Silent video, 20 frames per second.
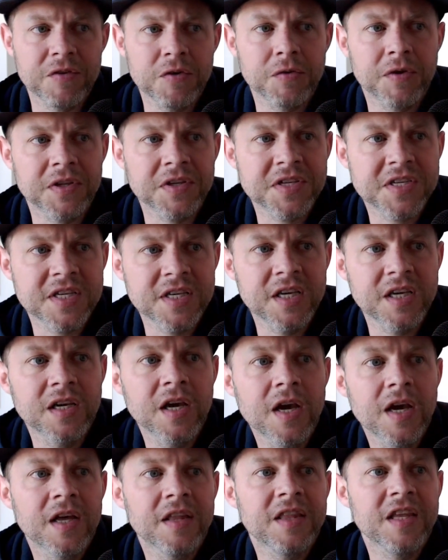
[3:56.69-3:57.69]
you can
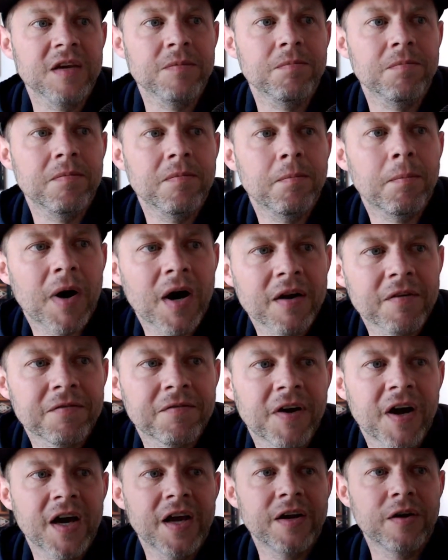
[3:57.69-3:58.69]
see the
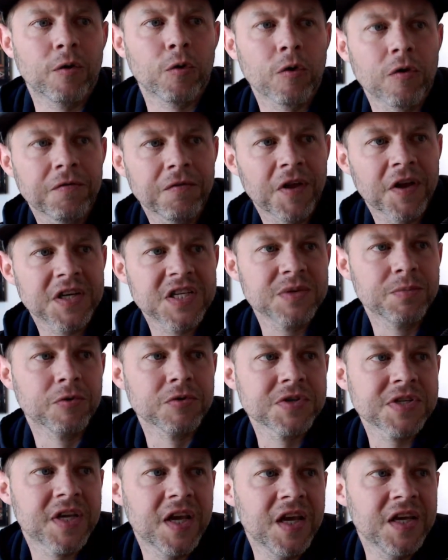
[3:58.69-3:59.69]
modified or
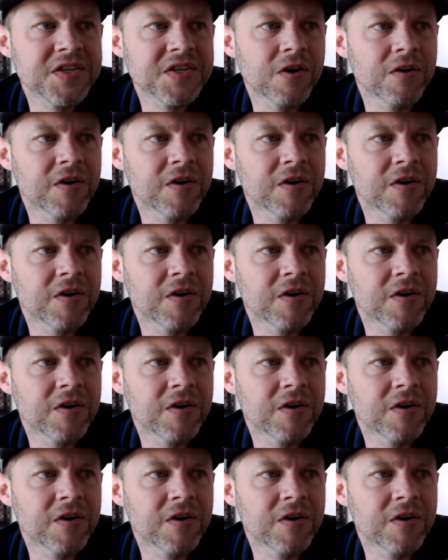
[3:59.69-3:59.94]
flexible skates